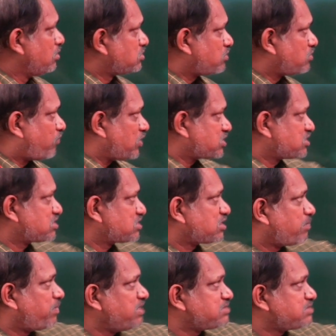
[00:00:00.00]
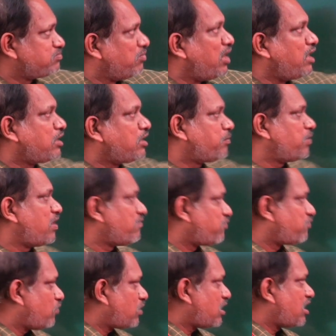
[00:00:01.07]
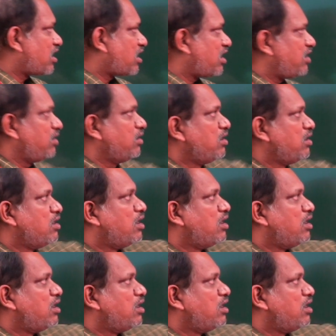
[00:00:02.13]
So first step is multiple of 400,